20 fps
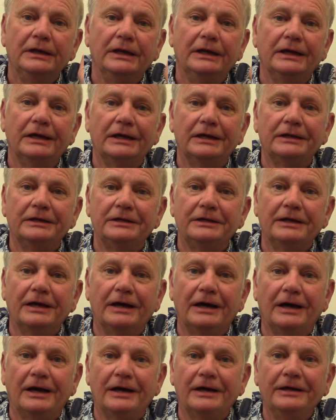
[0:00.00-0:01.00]
and
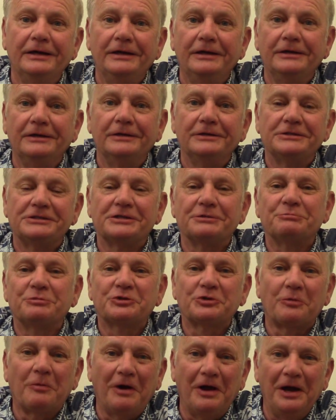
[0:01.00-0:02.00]
uh,
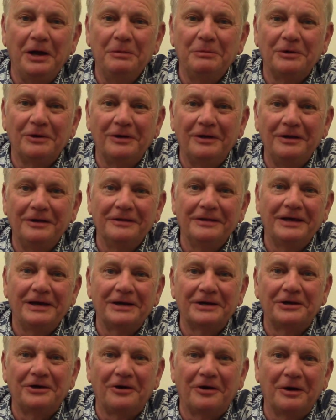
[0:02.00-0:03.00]
subscribe and all of
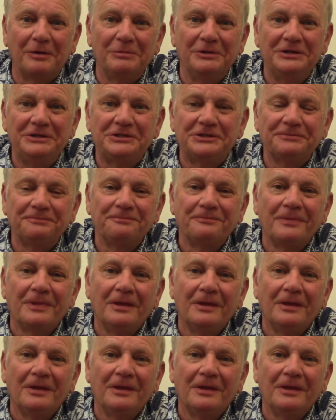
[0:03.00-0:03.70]
that garbage.